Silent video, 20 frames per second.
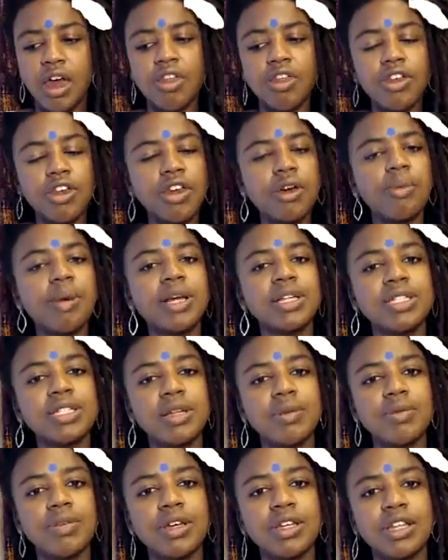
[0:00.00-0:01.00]
Think about
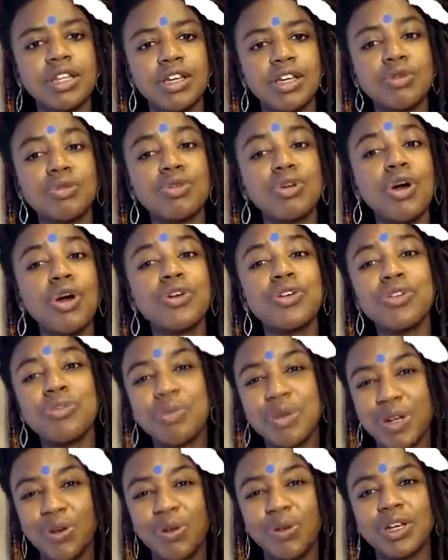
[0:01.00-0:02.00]
something that you know you've
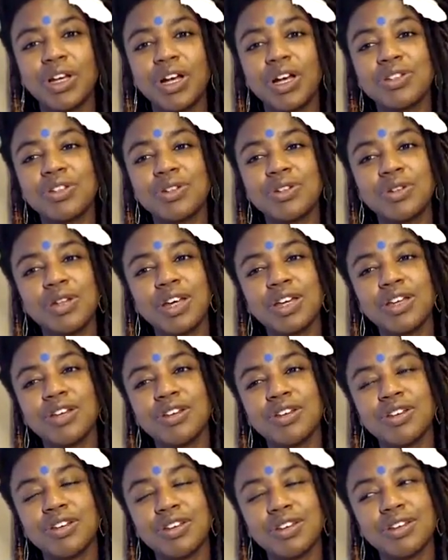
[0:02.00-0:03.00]
been holding on to, that
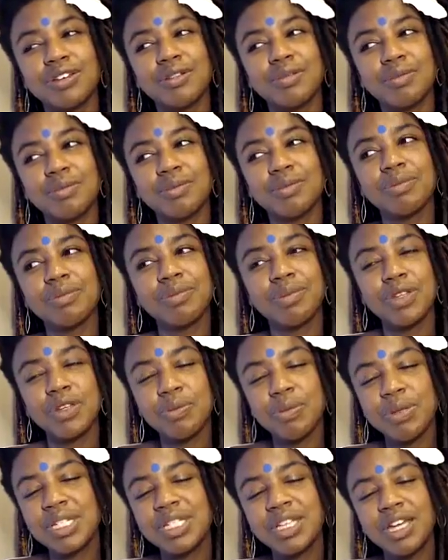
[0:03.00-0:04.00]
you've
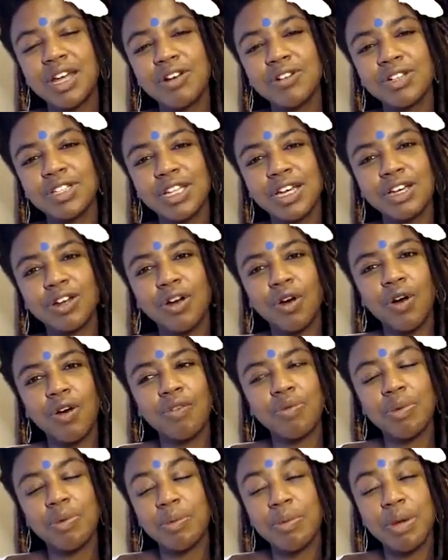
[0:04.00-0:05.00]
been scared to let go of,
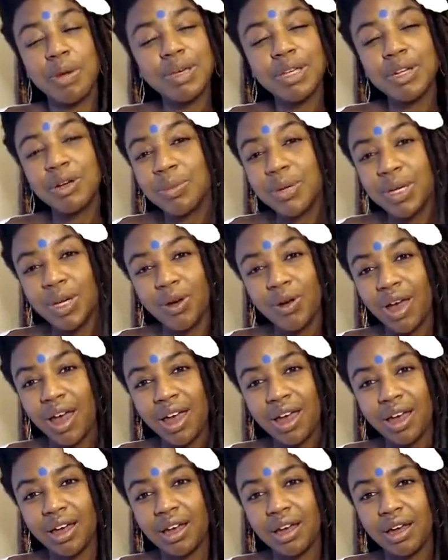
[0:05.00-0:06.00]
but maybe it'll be
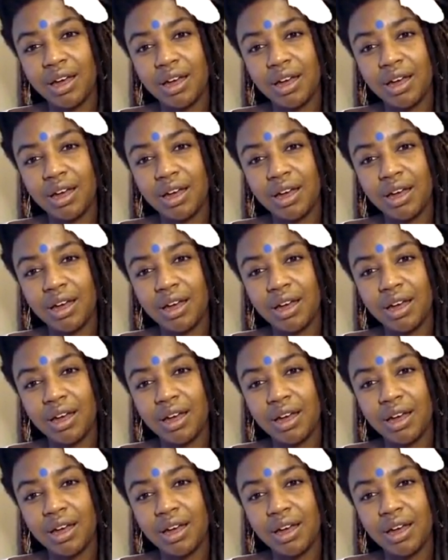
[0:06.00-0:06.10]
okay.